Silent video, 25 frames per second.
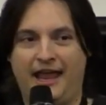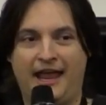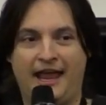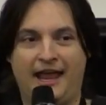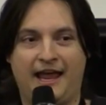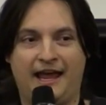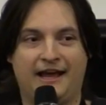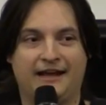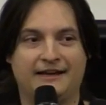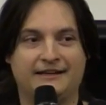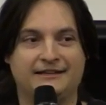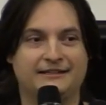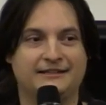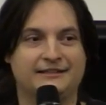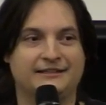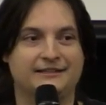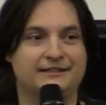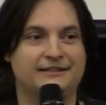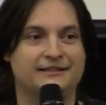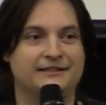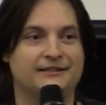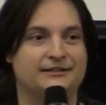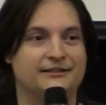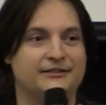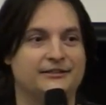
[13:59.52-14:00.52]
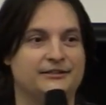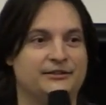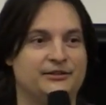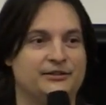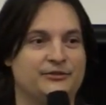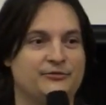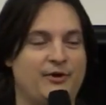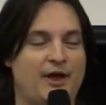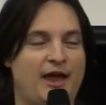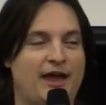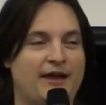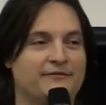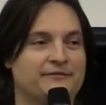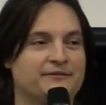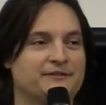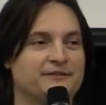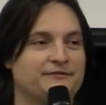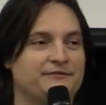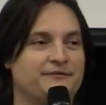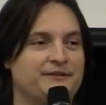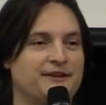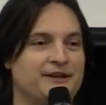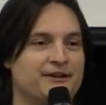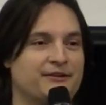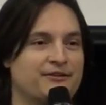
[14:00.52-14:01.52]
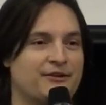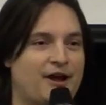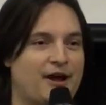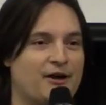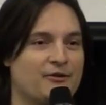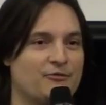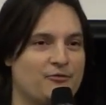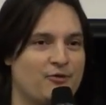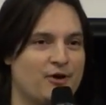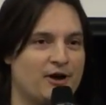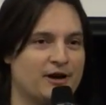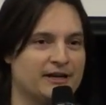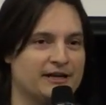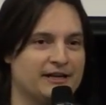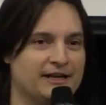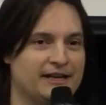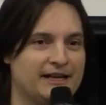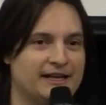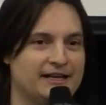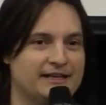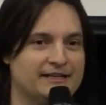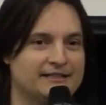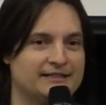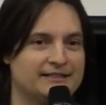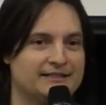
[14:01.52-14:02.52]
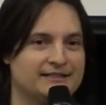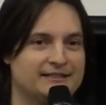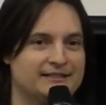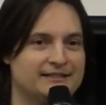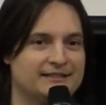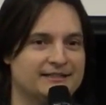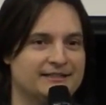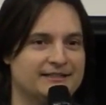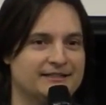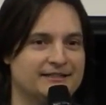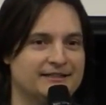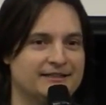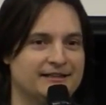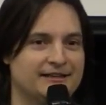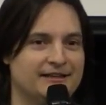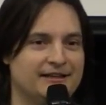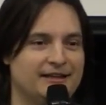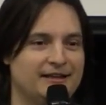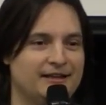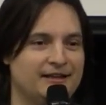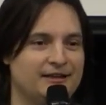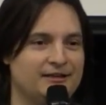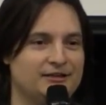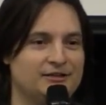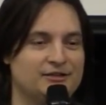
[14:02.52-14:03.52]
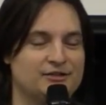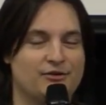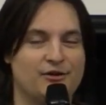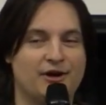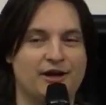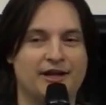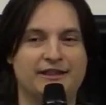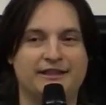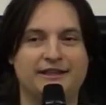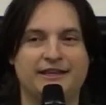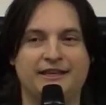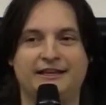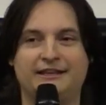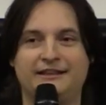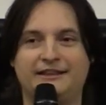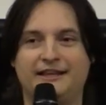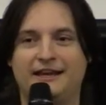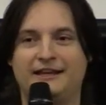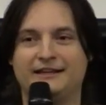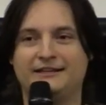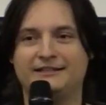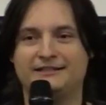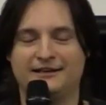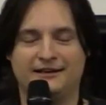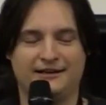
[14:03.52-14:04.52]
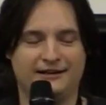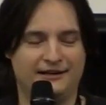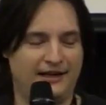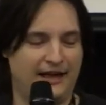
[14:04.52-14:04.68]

and you have to figure out what it is. So I think that